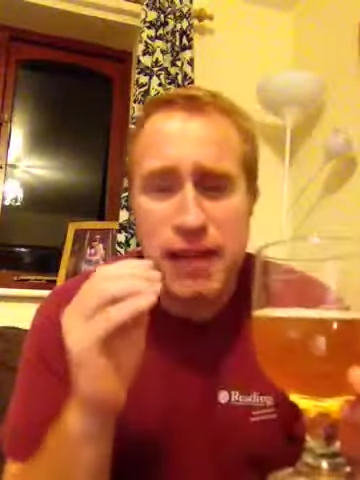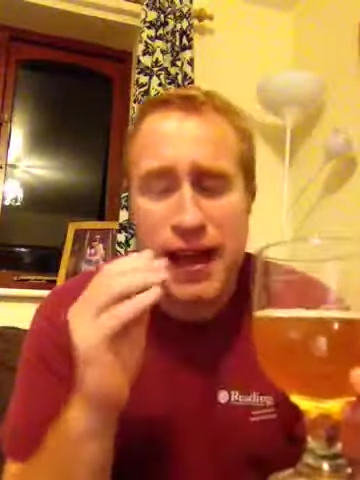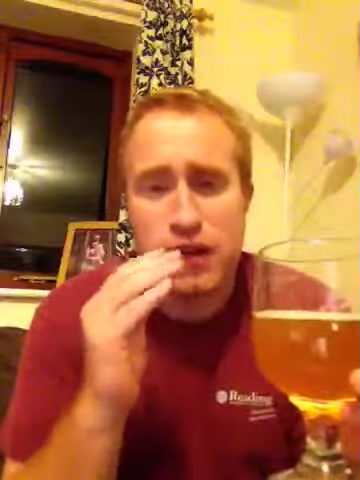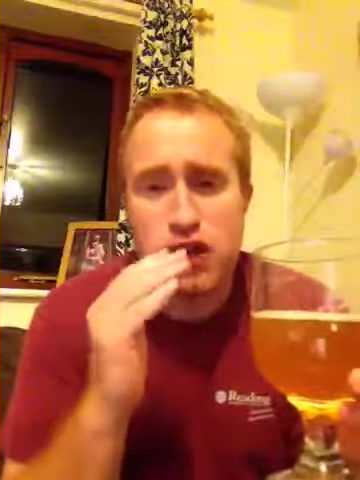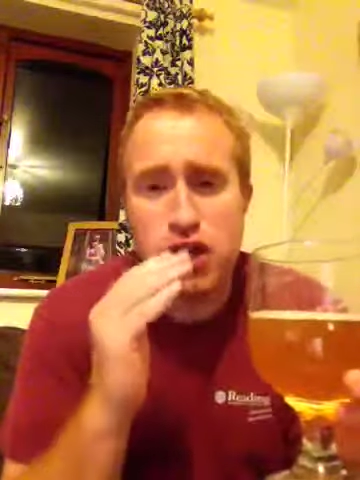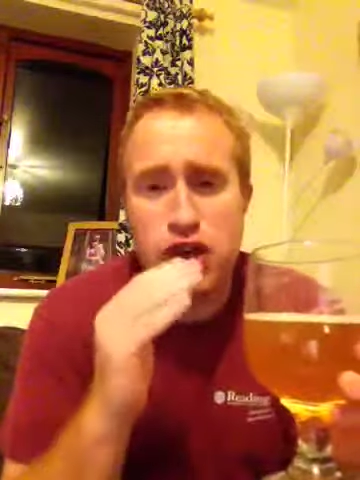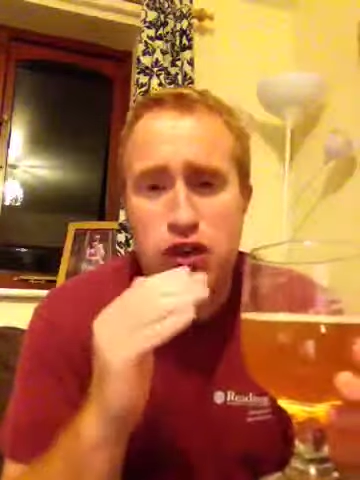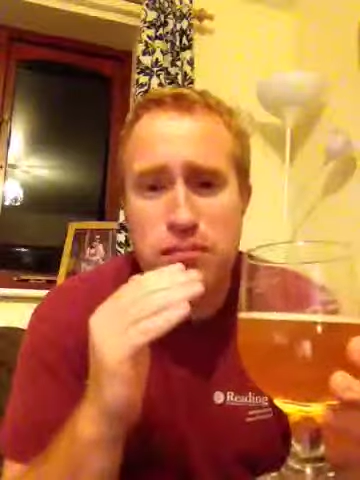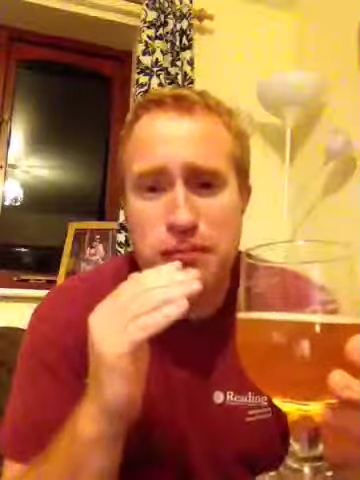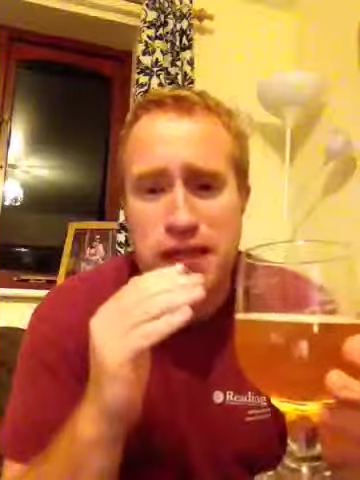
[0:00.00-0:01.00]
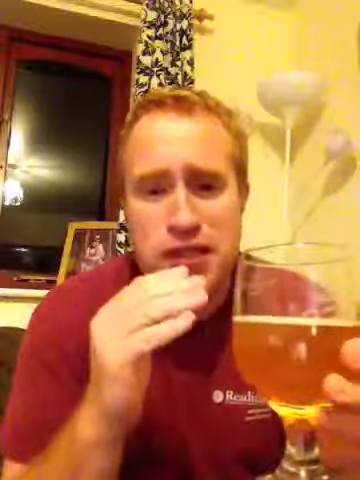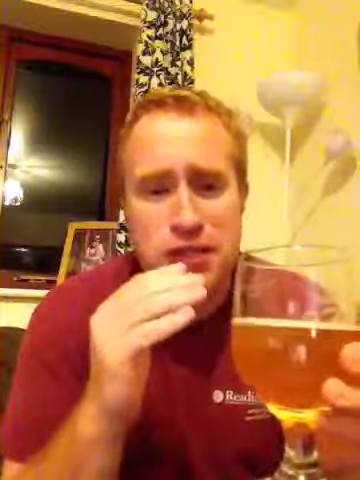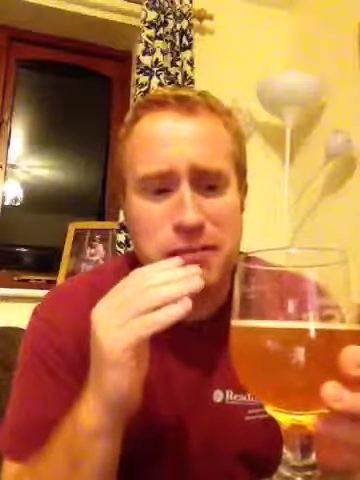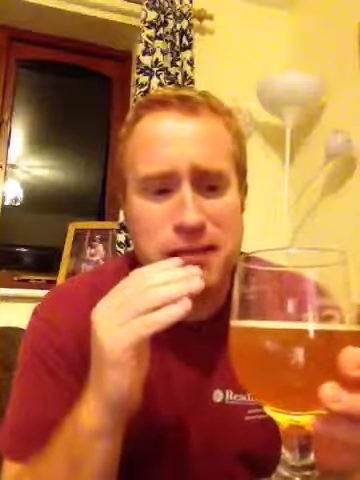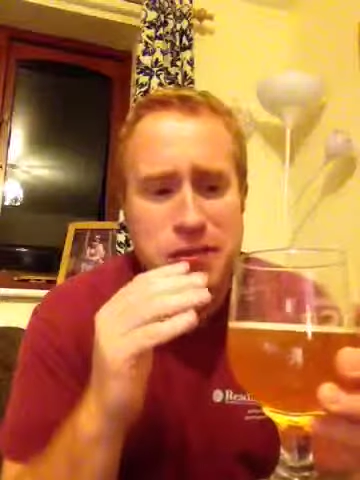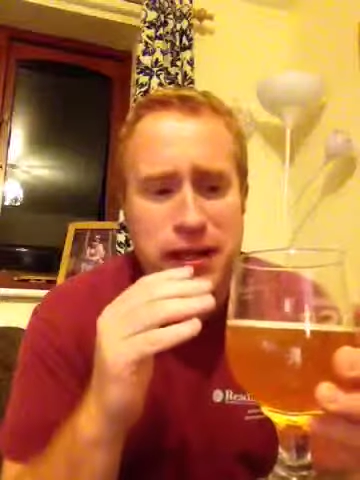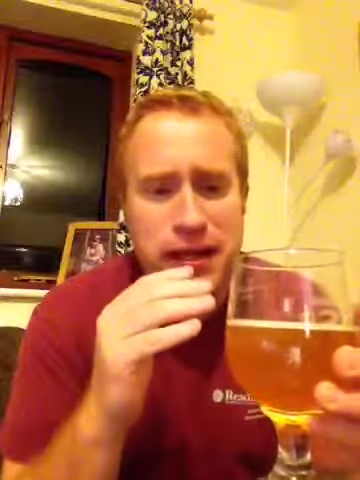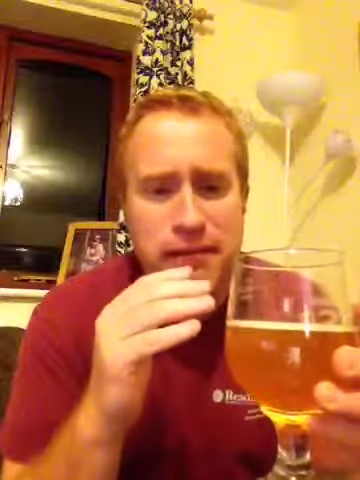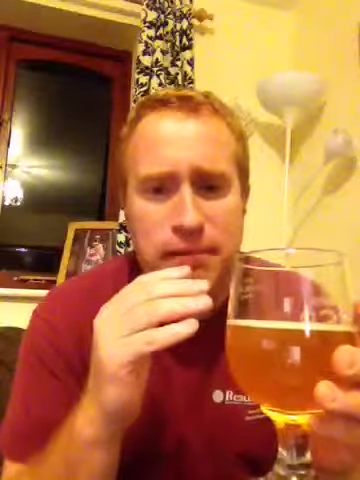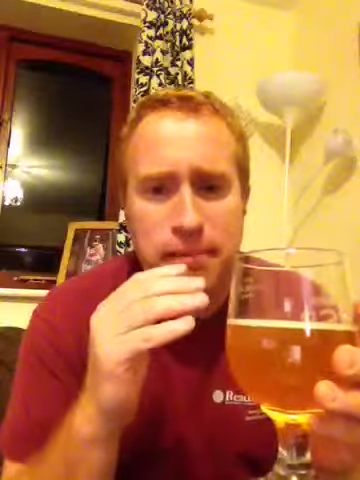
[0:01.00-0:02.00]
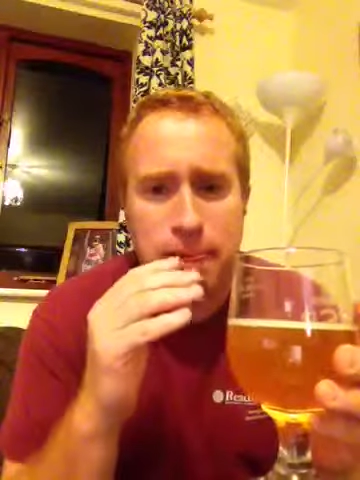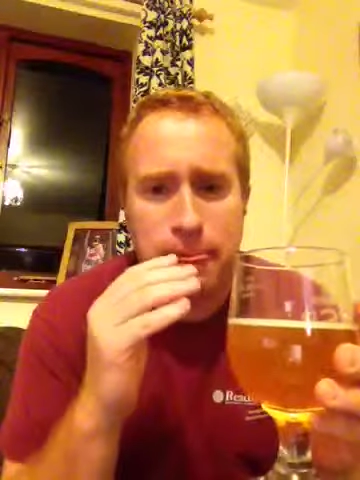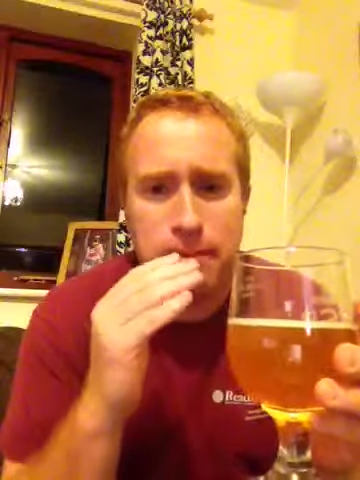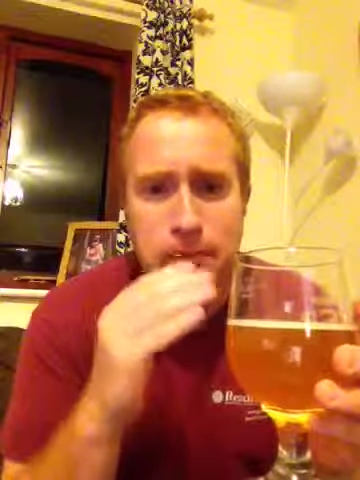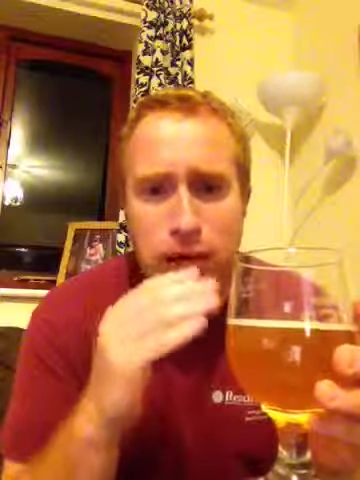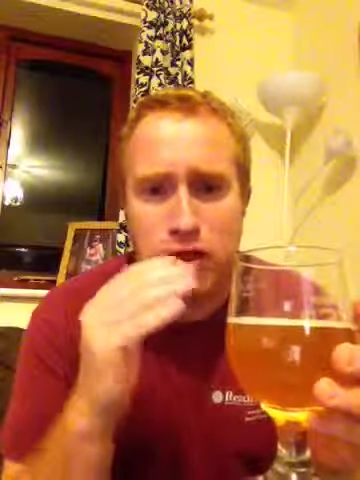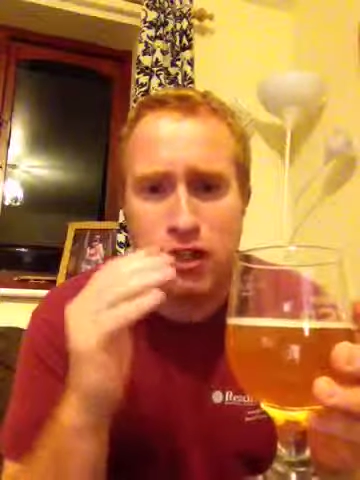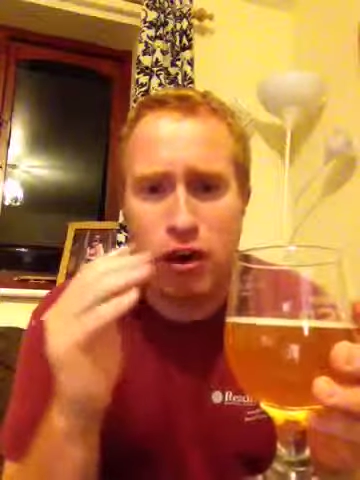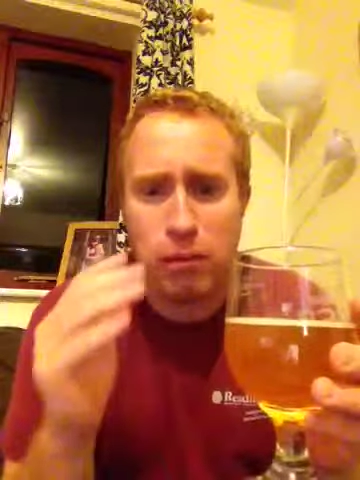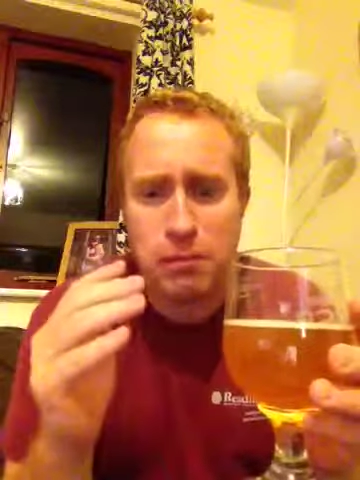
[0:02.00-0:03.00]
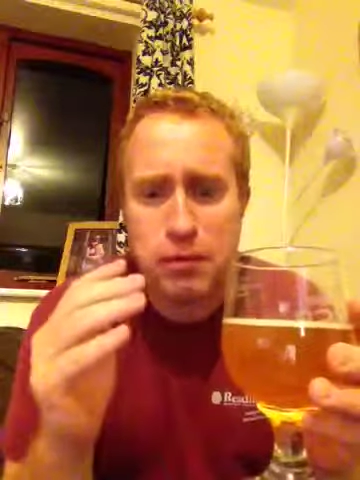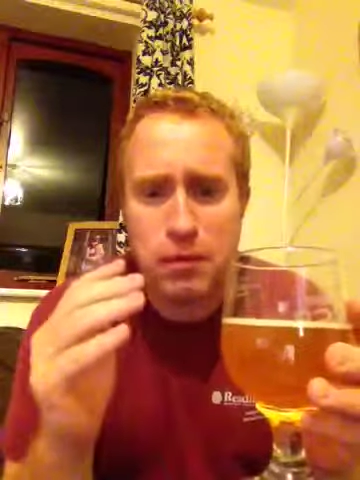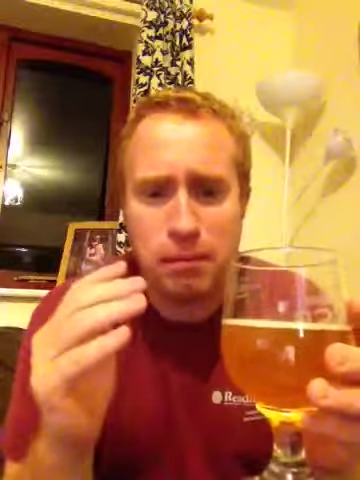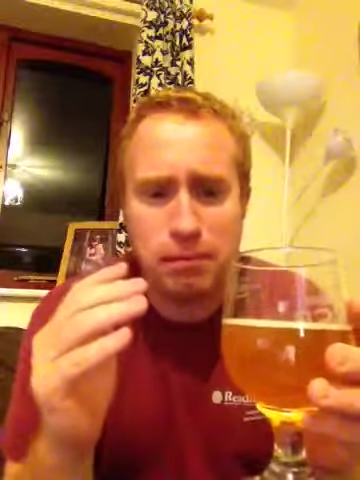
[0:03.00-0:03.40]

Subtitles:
And there's a good mixture between malt and hops.